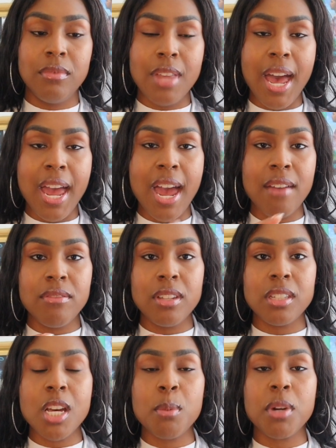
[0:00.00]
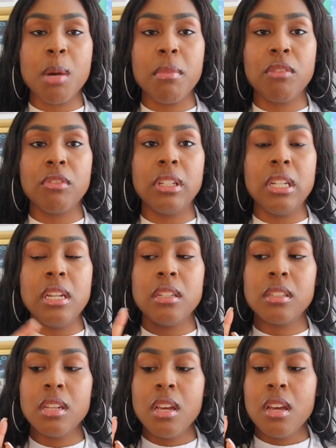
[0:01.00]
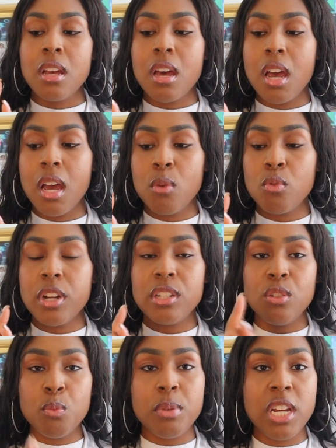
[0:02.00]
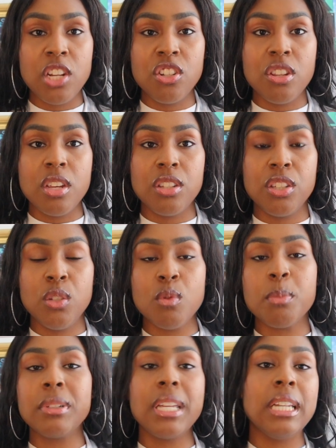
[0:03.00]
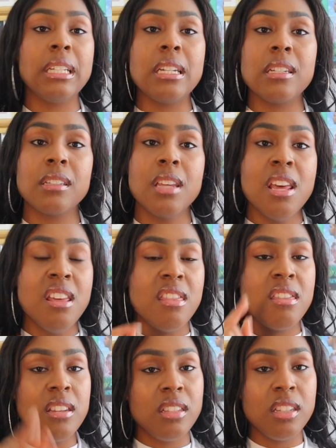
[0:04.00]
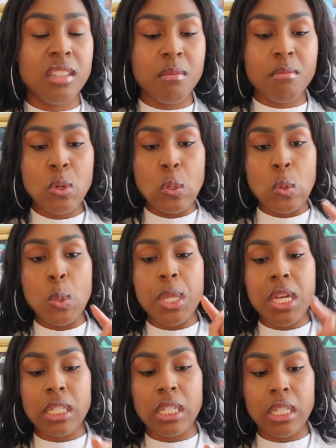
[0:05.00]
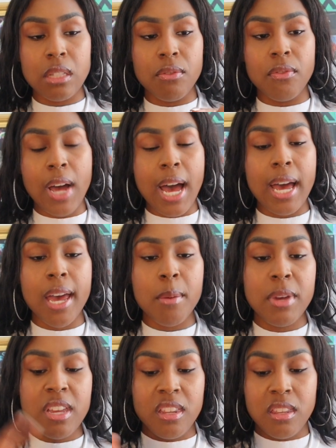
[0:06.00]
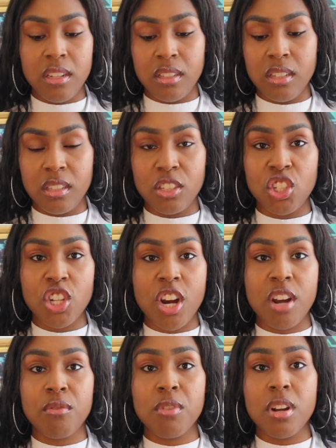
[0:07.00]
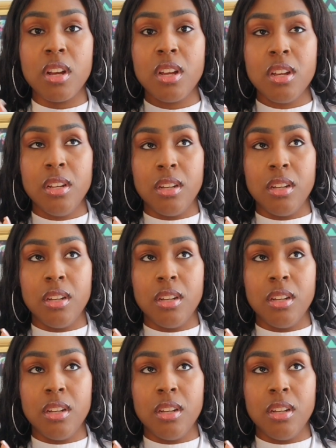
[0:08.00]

I have this upcoming release. I want to pitch this to a playlist. This is the mood. This is the vibe. This is the genre.